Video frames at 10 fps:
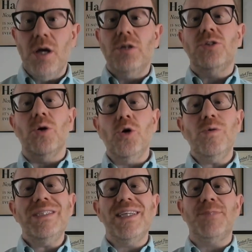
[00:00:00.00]
So who
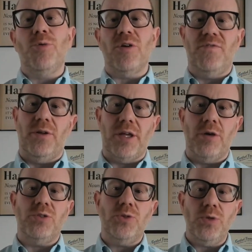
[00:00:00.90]
is this portfolio
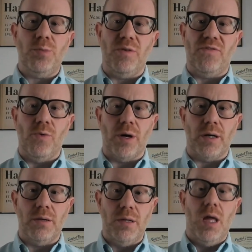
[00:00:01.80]
suitable for?